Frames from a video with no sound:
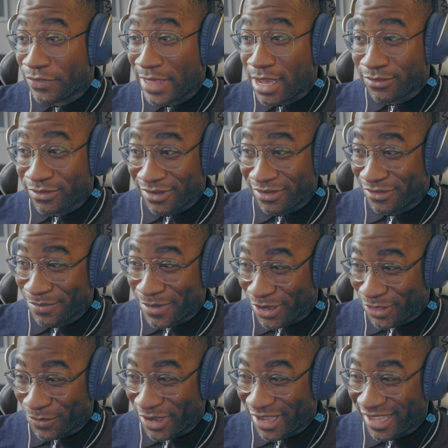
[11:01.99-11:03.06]
thousands, by
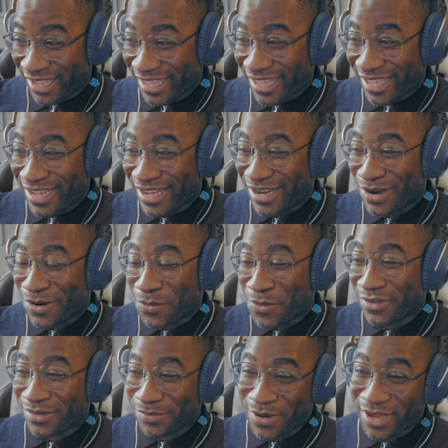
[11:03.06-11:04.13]
the way,
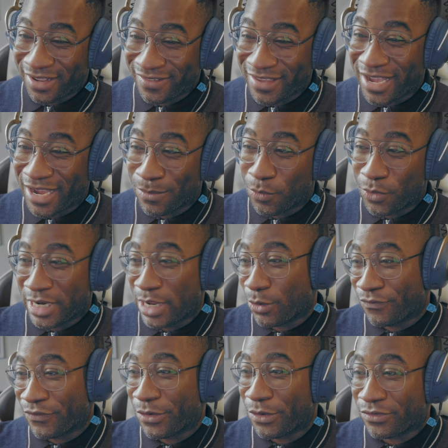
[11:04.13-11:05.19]
once upon a time when they were
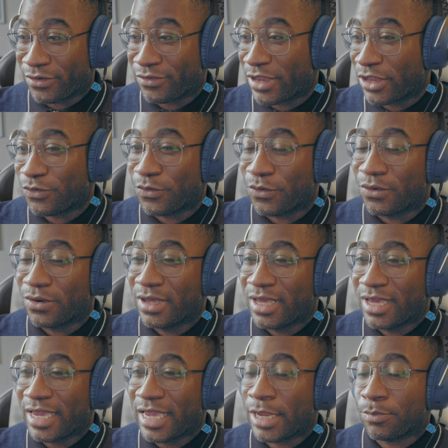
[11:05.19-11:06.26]
very successful
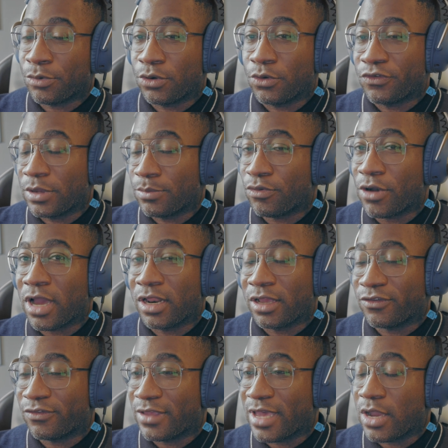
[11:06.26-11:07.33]
in producing
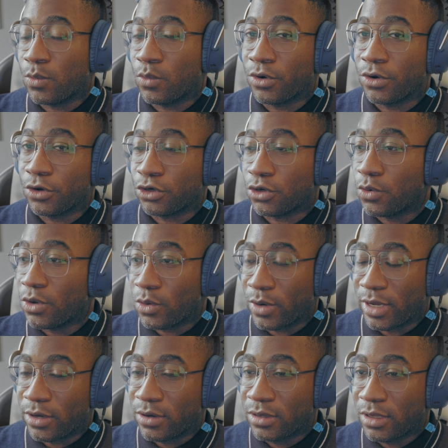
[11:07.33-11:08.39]
products that were doing
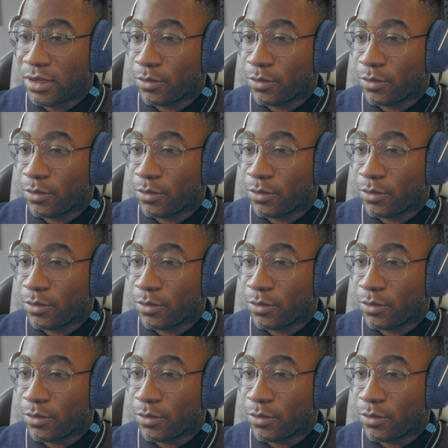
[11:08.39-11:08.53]
well,